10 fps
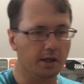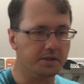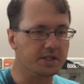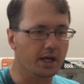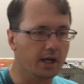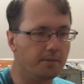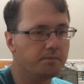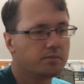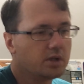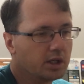
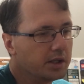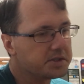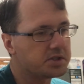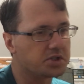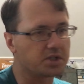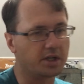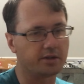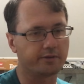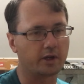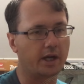This is
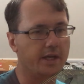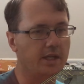just another